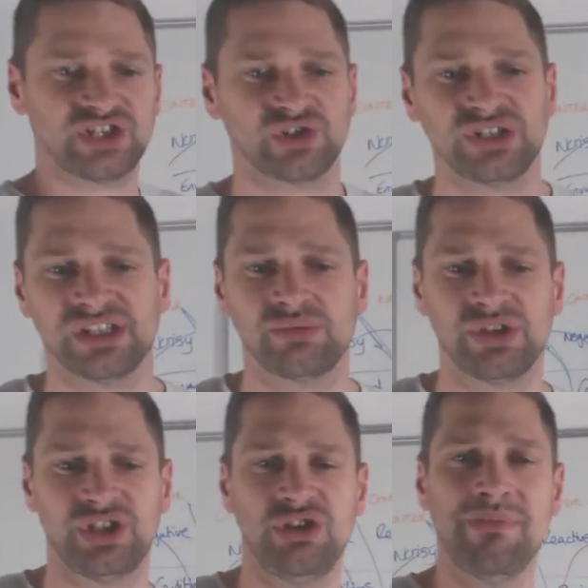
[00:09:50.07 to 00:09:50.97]
and the choices
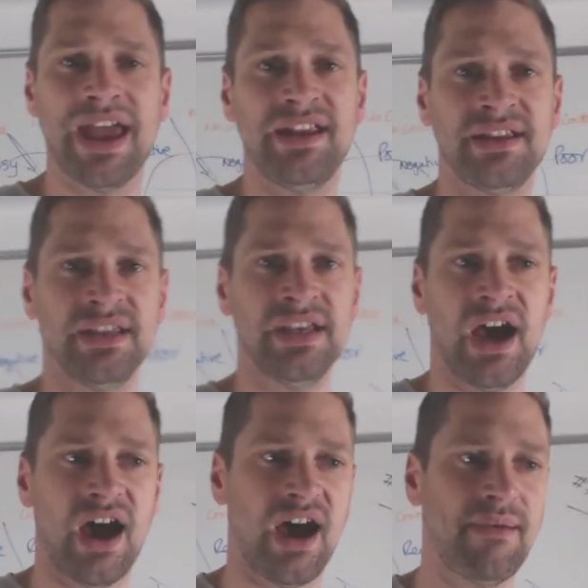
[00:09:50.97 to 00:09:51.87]
which you made
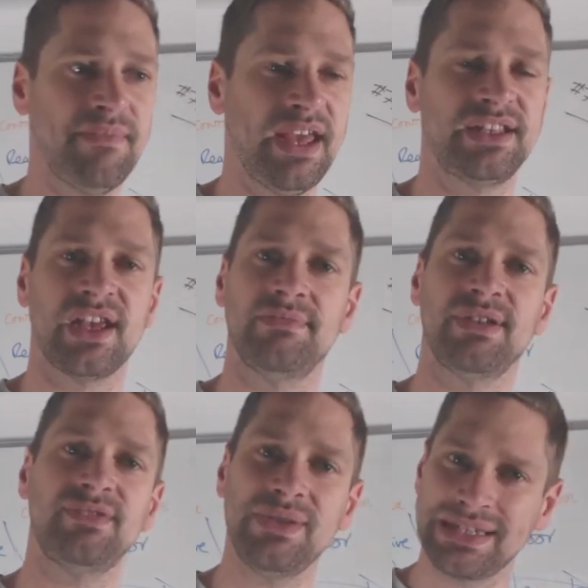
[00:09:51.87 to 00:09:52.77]
um, in
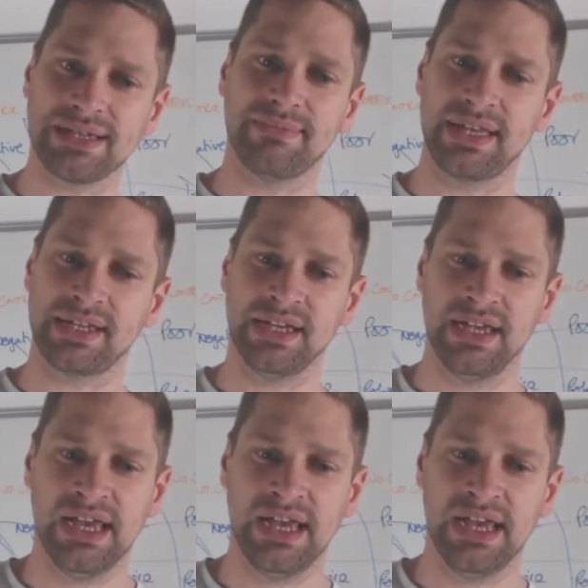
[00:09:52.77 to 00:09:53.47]
terms of doing something.